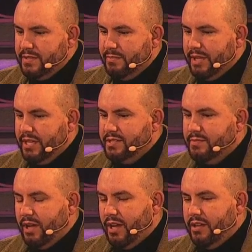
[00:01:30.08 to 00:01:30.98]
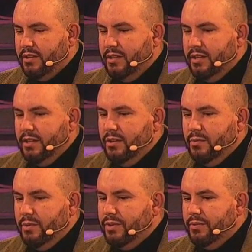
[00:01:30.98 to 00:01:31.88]
is the place where
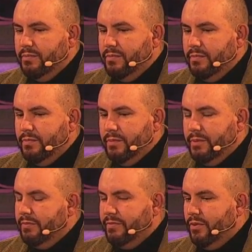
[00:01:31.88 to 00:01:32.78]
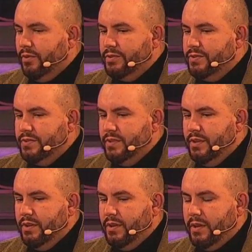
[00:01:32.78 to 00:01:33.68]
William Wilberforce
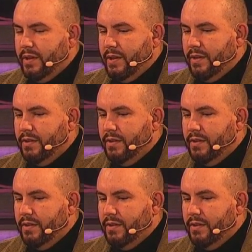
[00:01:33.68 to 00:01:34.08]
uh,